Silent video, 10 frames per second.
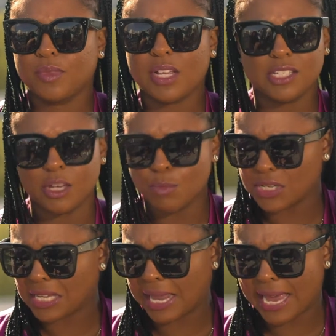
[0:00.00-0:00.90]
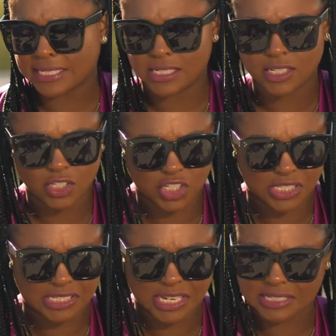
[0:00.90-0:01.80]
Samore is classy.
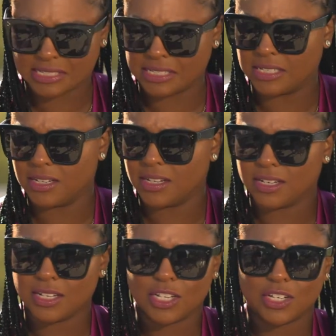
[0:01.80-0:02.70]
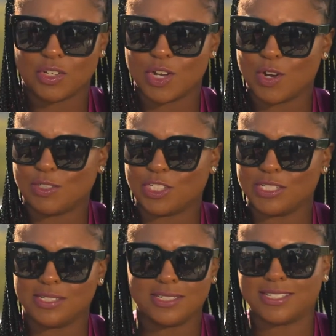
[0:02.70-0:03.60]
She's sexy. You know,
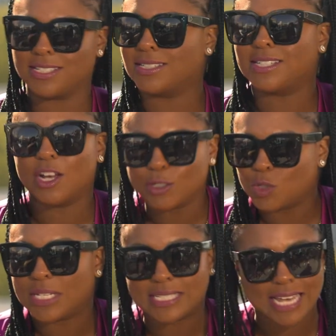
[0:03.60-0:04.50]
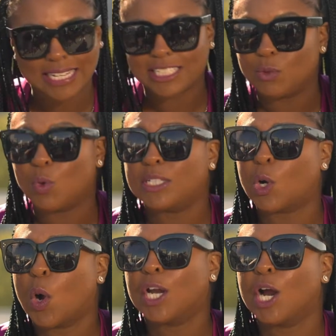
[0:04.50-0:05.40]
she tells you exactly what's
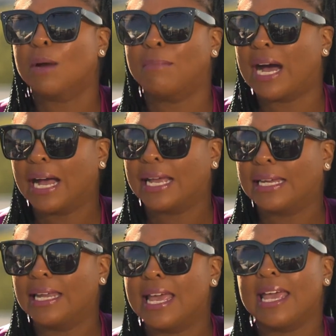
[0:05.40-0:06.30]
on her mind.